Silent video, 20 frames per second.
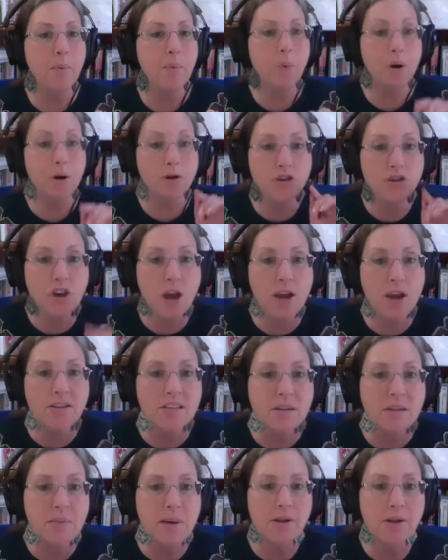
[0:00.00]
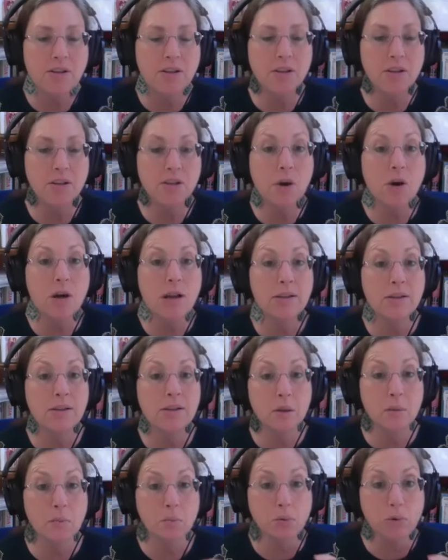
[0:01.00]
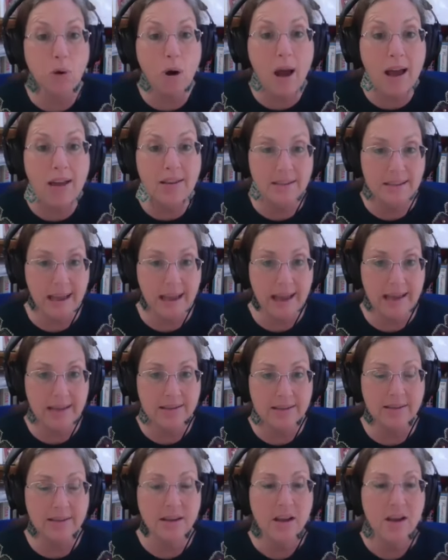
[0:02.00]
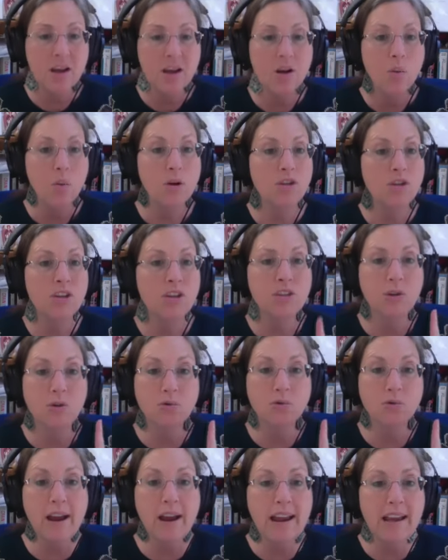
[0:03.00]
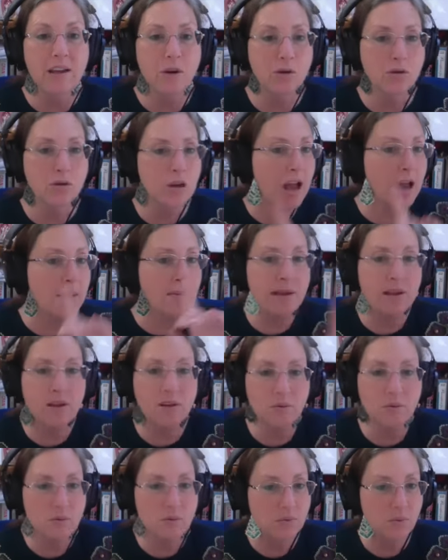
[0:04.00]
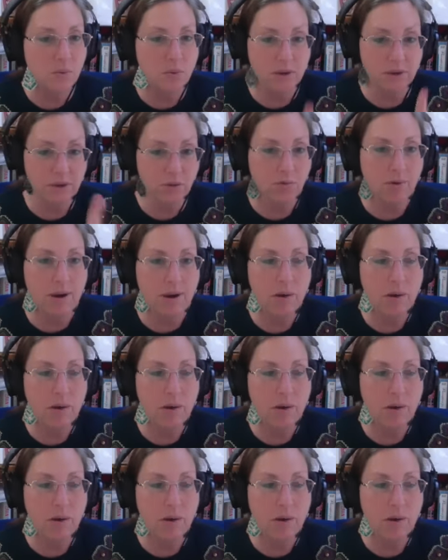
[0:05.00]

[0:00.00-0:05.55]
we're just about to start into the process, which is great. Your timing was great.